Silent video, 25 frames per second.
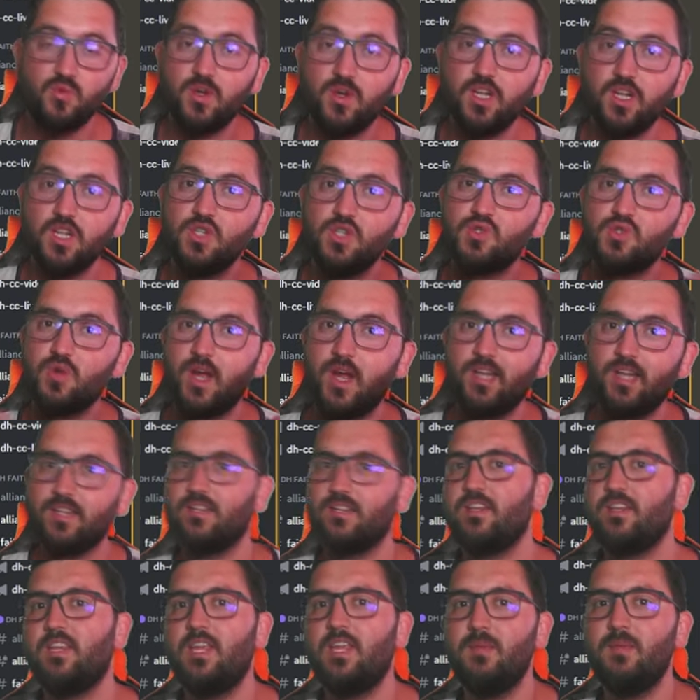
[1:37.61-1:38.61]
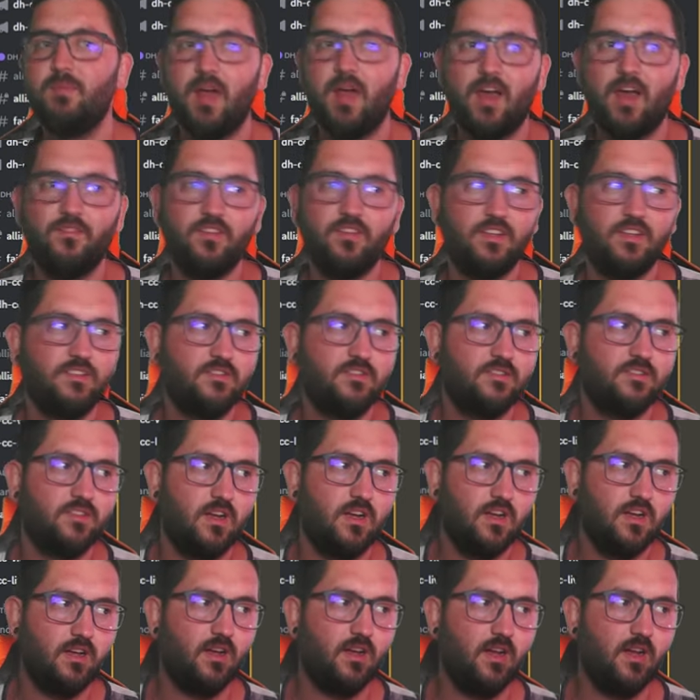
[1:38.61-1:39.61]
We're gonna try and keep having
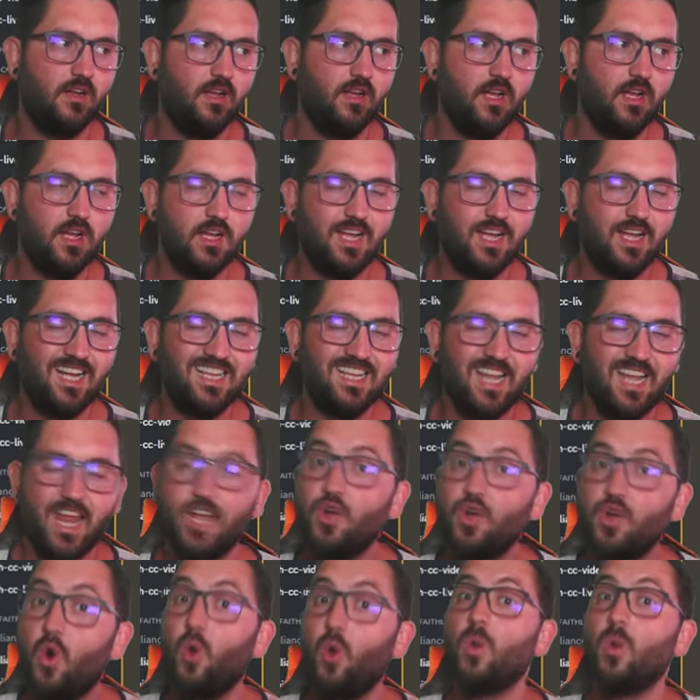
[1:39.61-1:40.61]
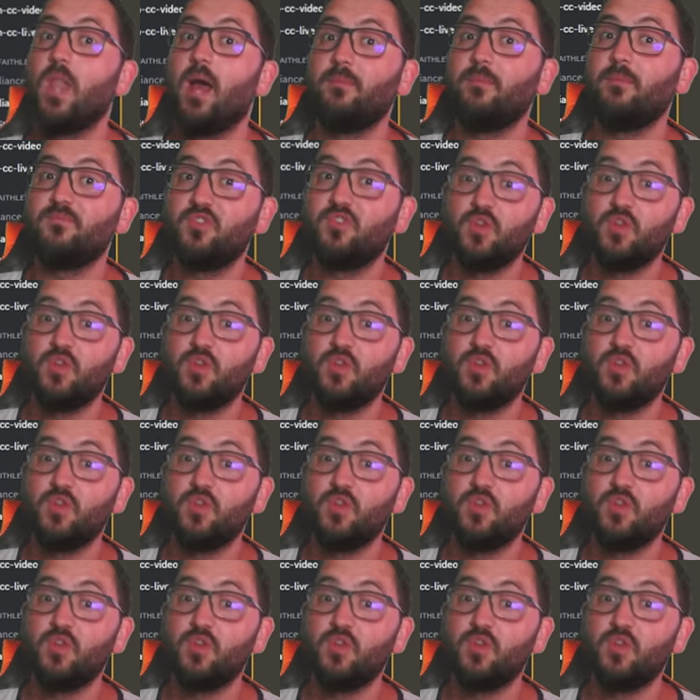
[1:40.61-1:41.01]
uh, kind of like collabs.